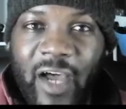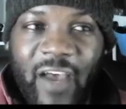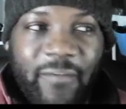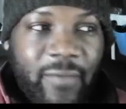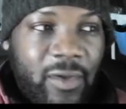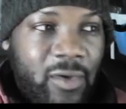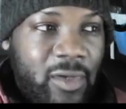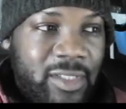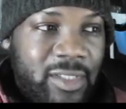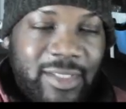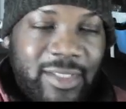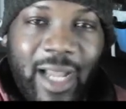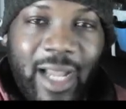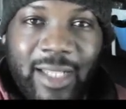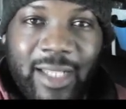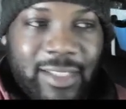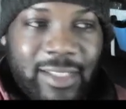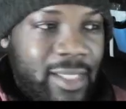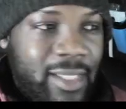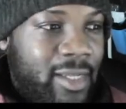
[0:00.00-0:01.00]
because
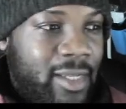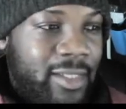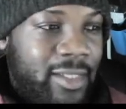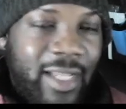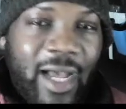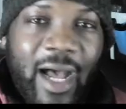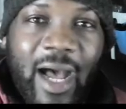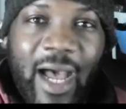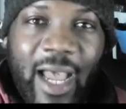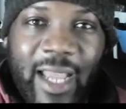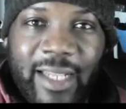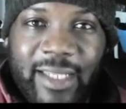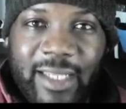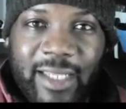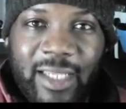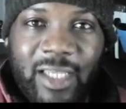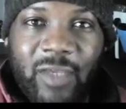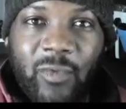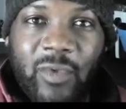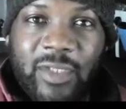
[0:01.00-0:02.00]
that's the
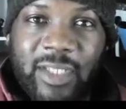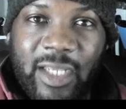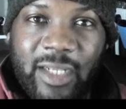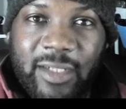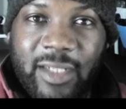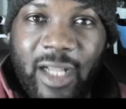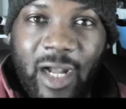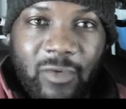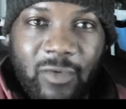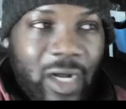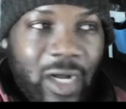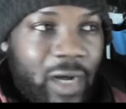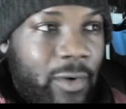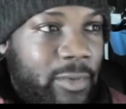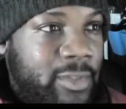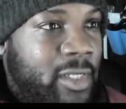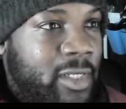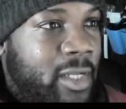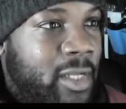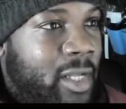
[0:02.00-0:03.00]
ID within that route,
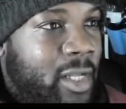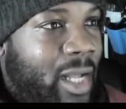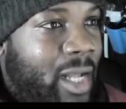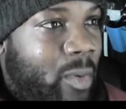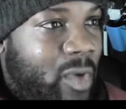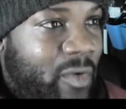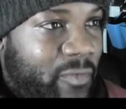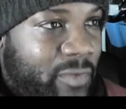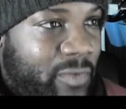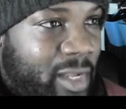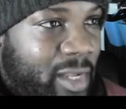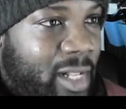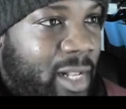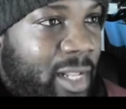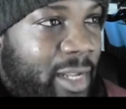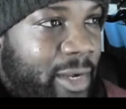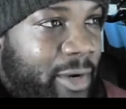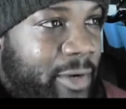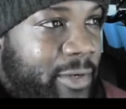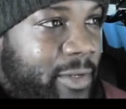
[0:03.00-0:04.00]
and we've
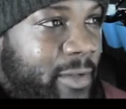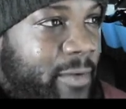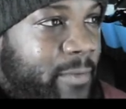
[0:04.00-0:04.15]
declared